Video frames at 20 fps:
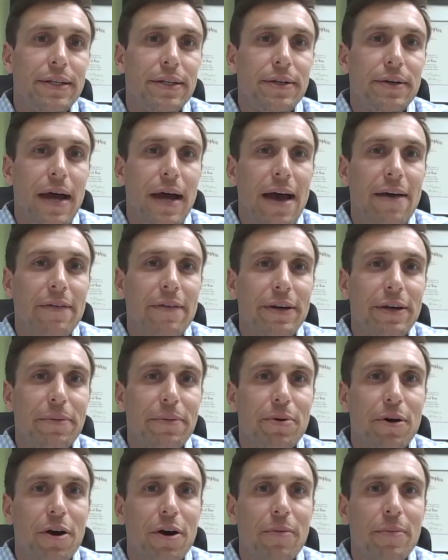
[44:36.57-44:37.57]
to having your
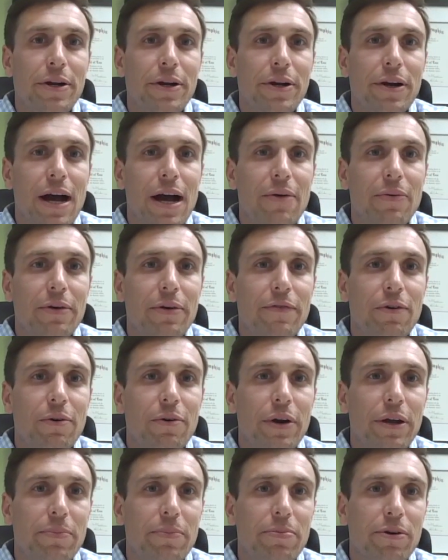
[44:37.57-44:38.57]
perm and your
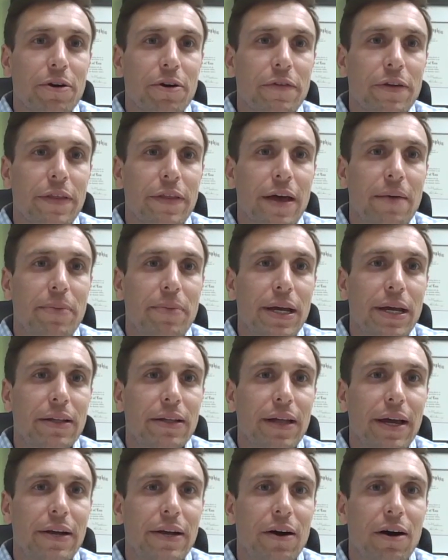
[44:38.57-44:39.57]
I-140 approved and then being
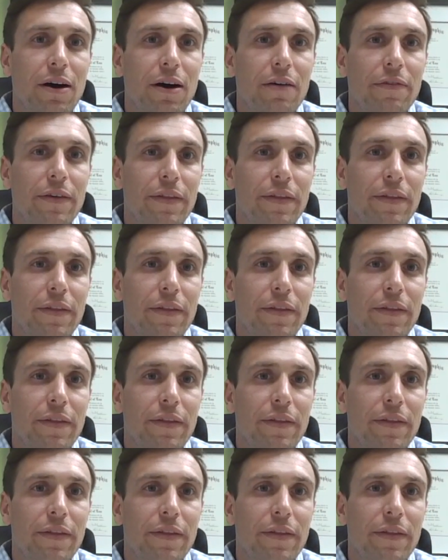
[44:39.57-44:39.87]
laid off,